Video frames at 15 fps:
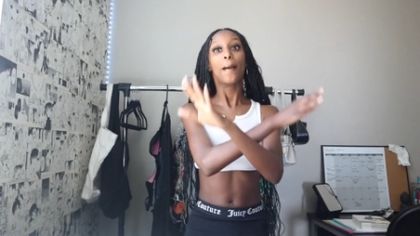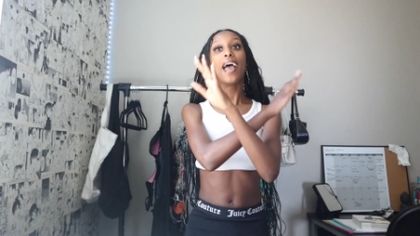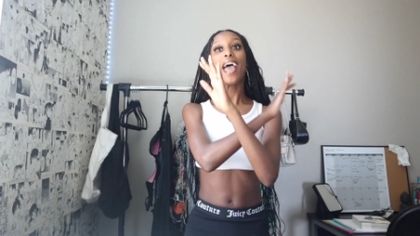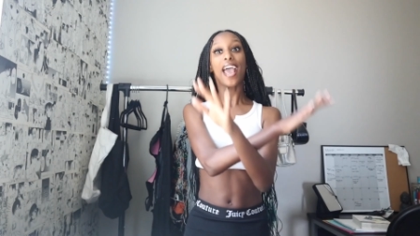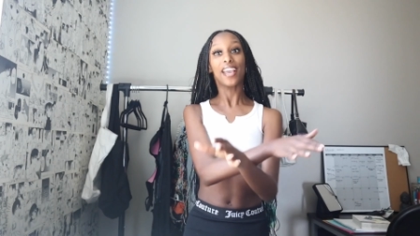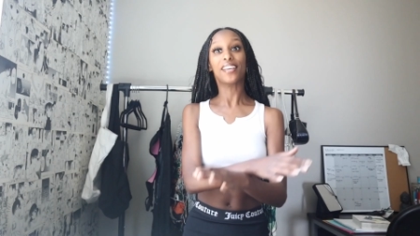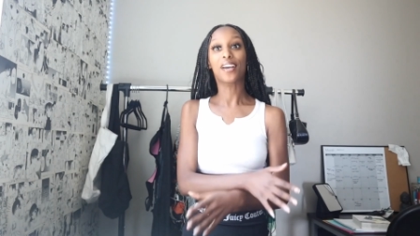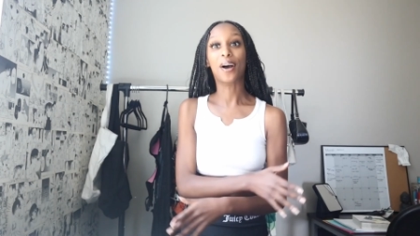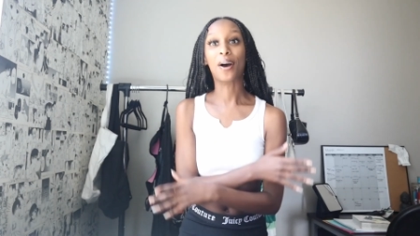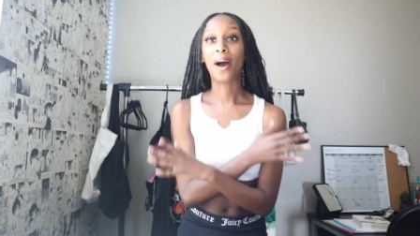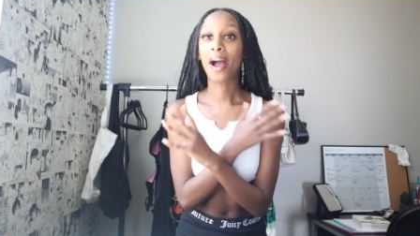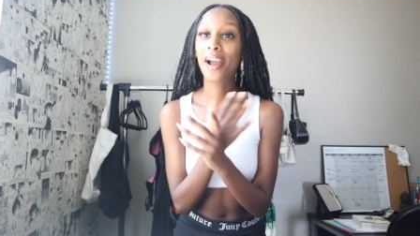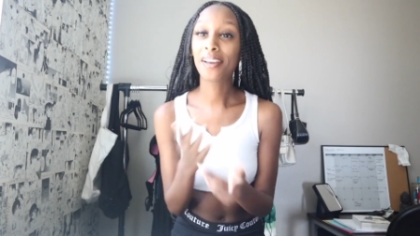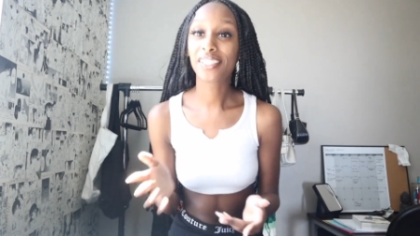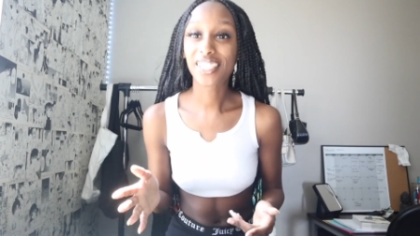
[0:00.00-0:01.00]
Hey y'all,
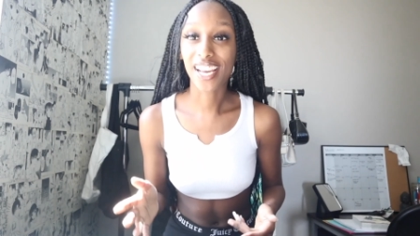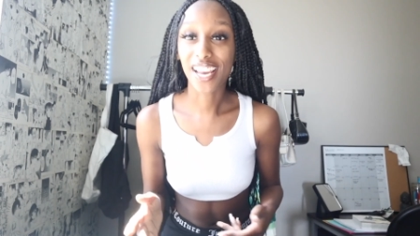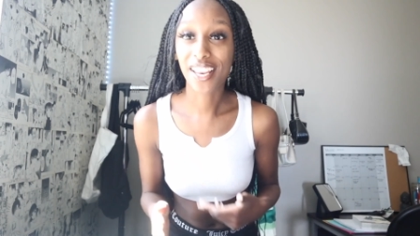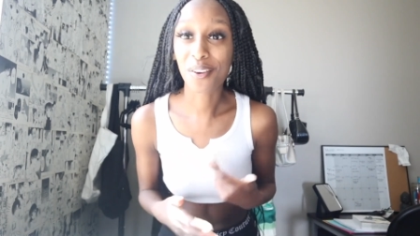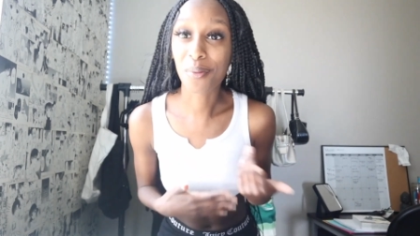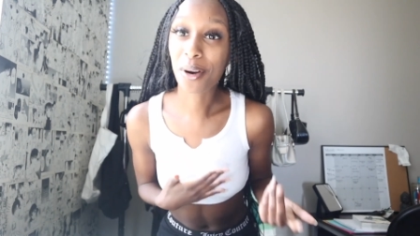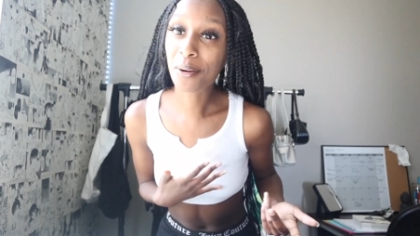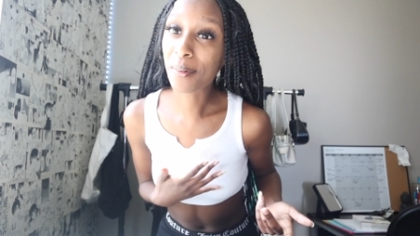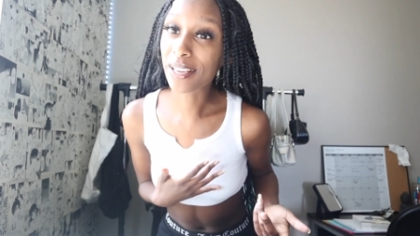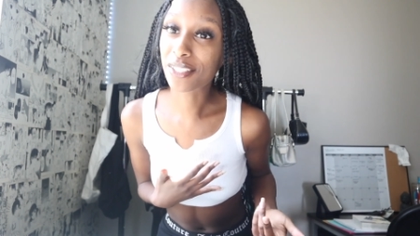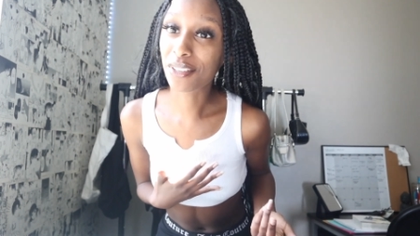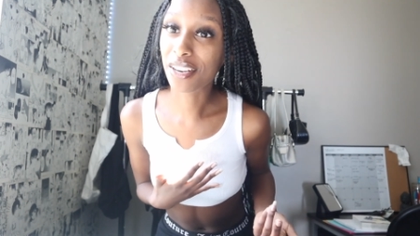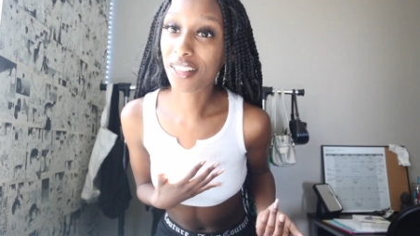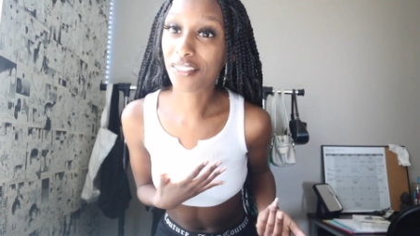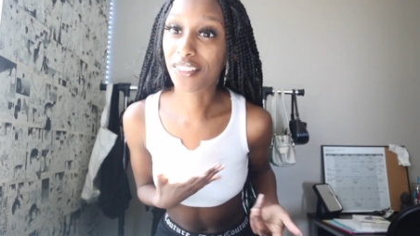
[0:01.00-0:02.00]
I am Chyane and welcome back
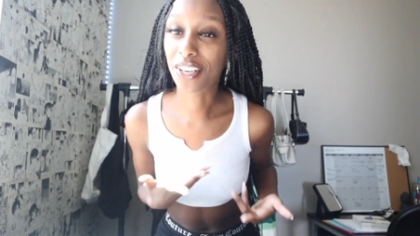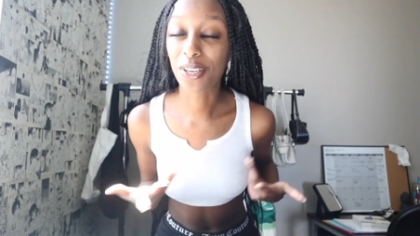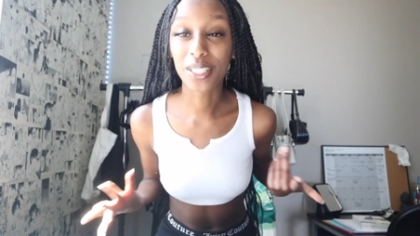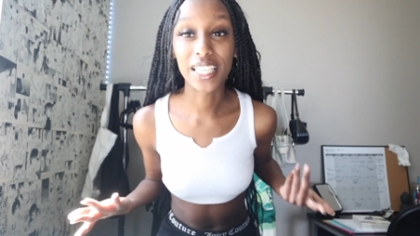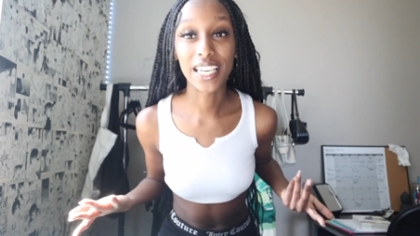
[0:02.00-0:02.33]
to another video.